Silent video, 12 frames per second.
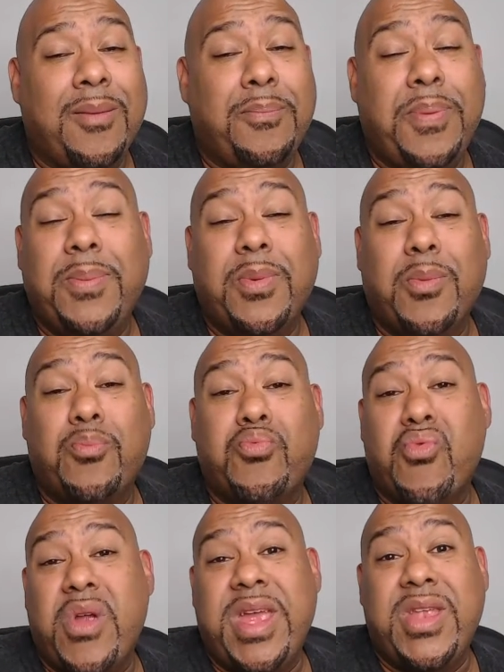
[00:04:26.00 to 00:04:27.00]
people
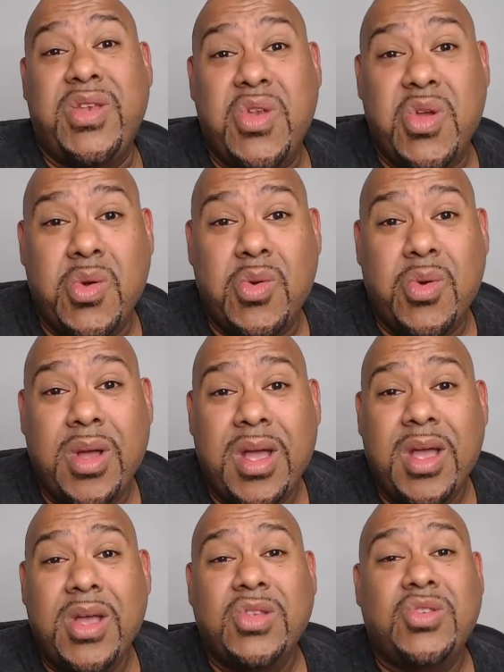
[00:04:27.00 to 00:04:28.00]
brand new
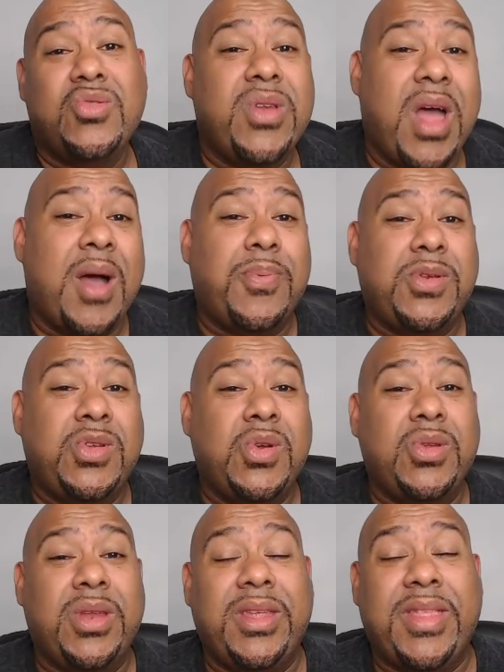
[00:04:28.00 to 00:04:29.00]
to an
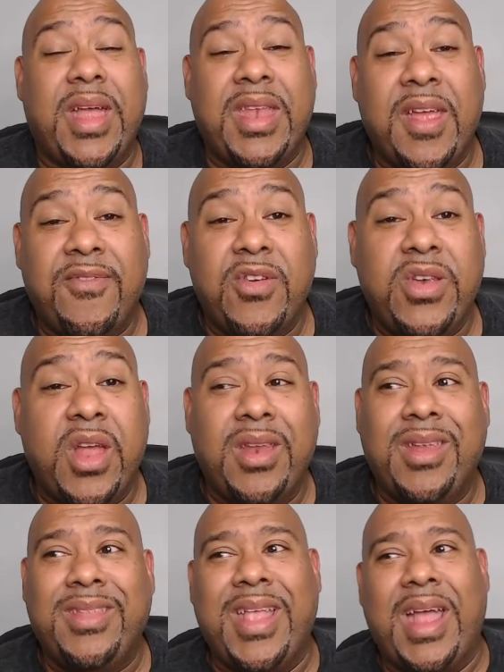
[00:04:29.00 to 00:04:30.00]
opportunity that never
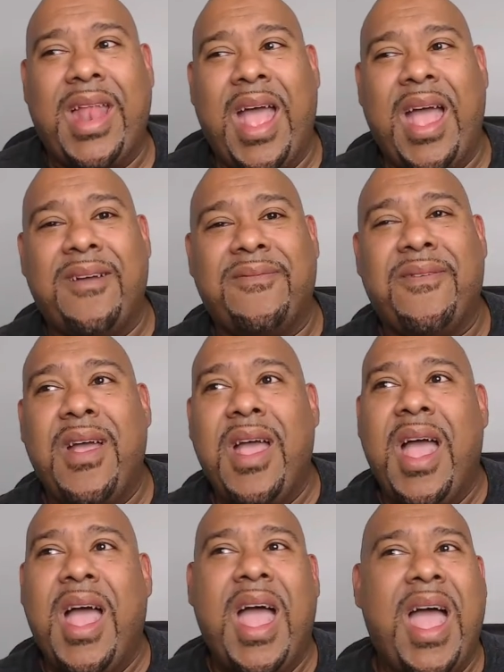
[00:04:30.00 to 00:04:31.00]
done it, that have
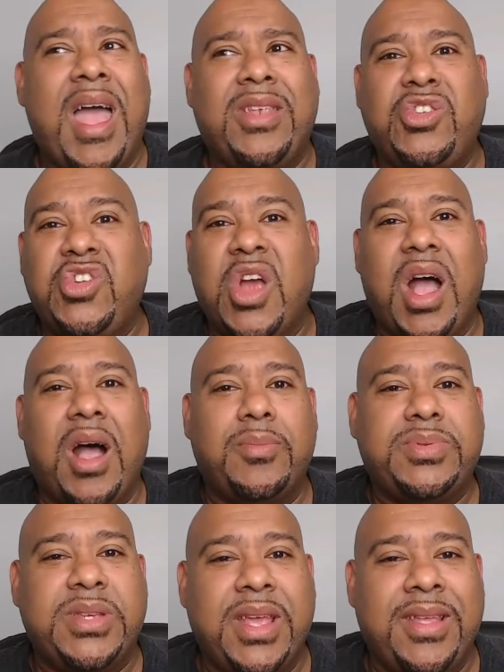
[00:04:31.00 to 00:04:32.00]
had
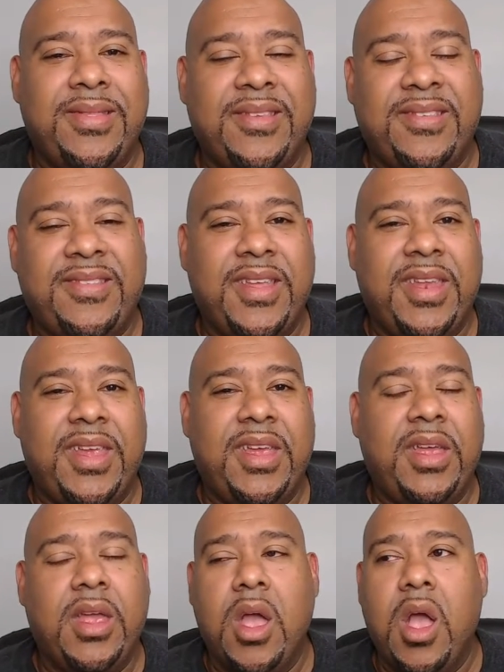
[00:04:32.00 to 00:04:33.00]
jobs in the
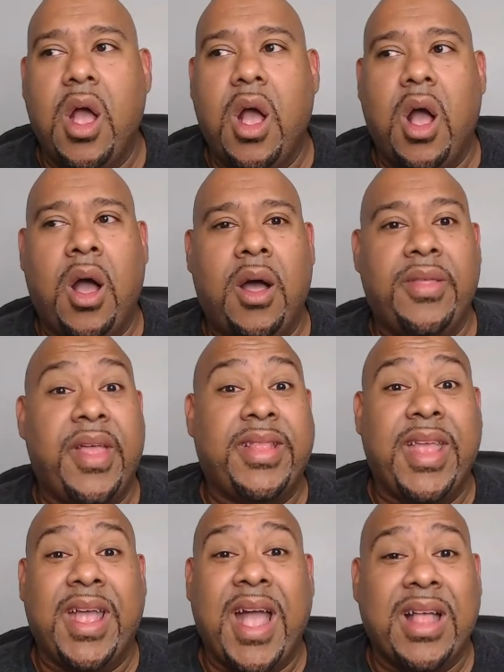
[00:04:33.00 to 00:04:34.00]
city
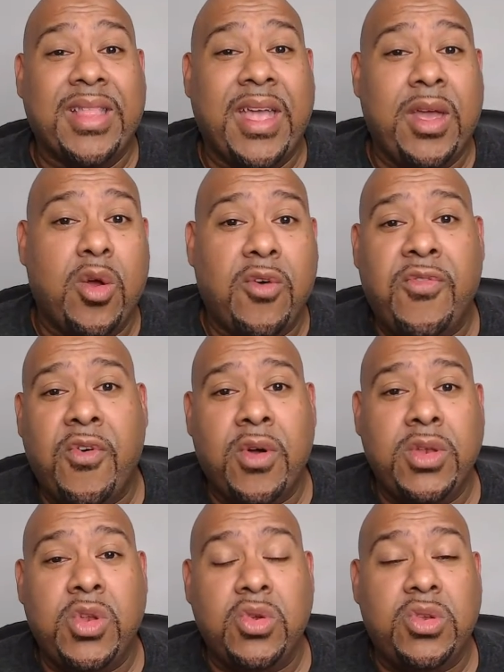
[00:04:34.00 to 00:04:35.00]
that they got laid off
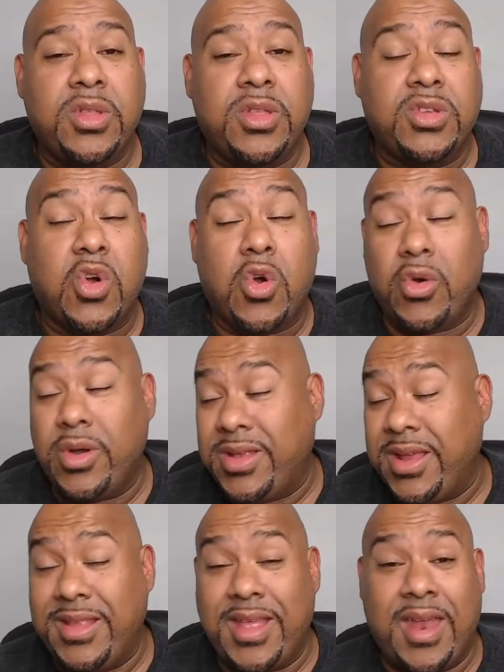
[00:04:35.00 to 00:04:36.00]
on due to this
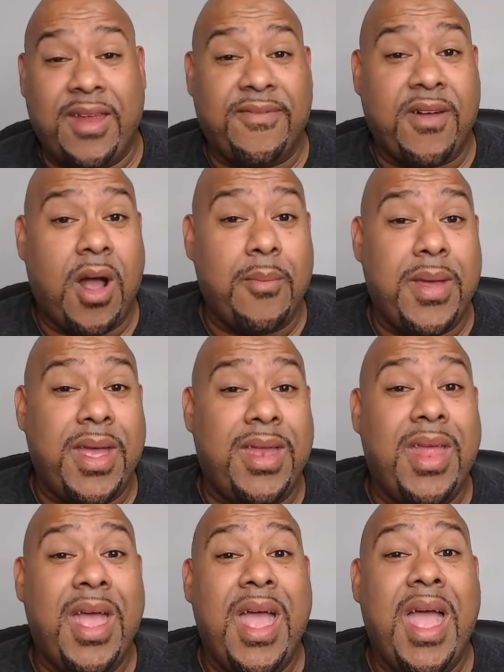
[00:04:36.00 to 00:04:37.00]
quarantine, that have come
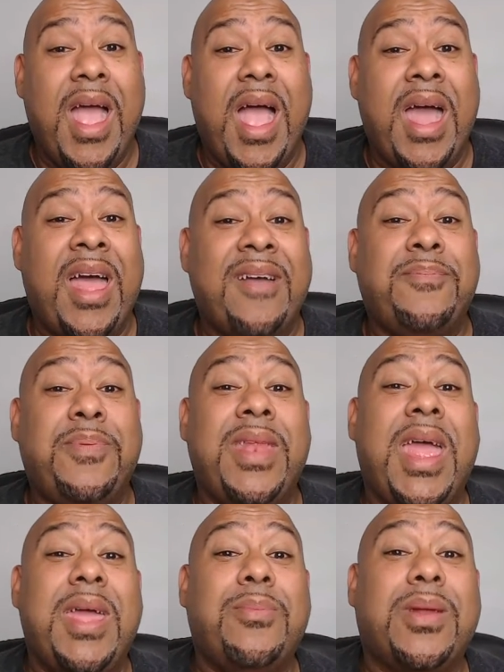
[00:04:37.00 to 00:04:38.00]
in and have been
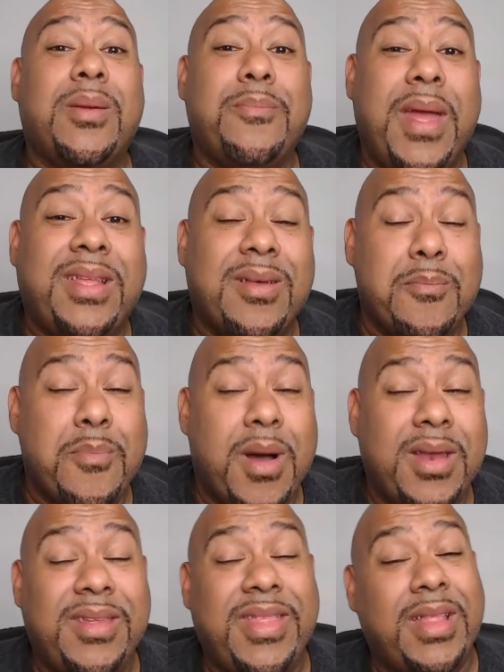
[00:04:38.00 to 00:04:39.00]
able to make the
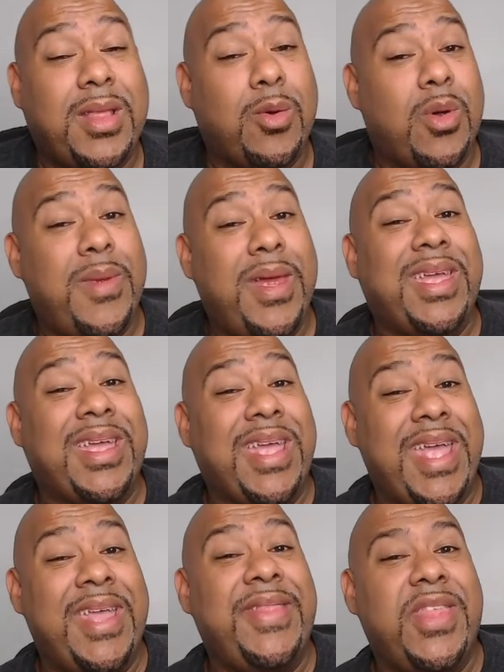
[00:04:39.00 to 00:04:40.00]
money that they were making
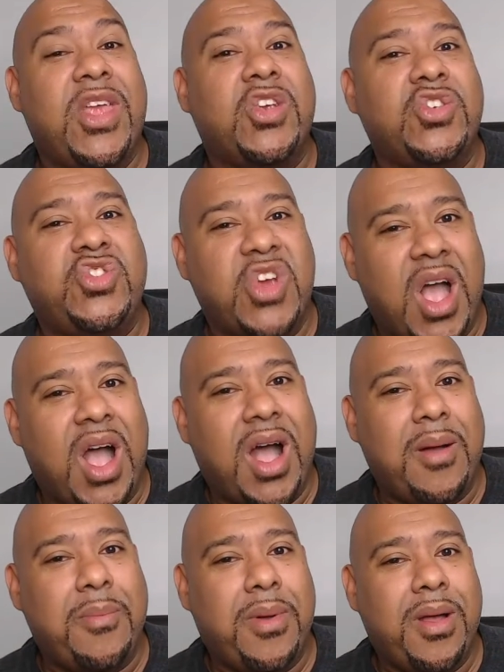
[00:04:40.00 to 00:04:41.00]
in their
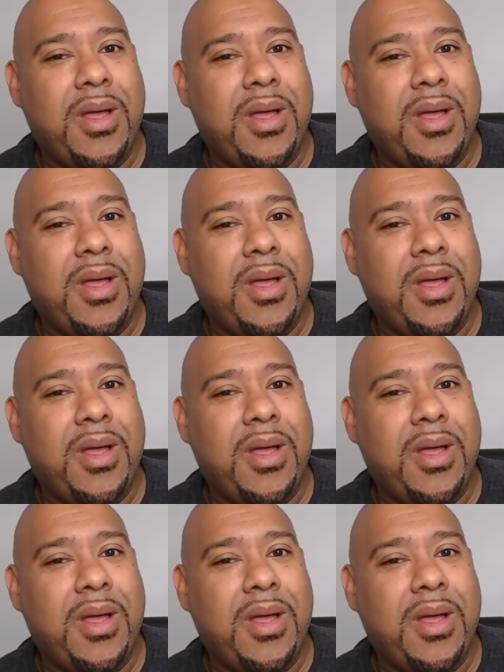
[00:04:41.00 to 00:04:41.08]
job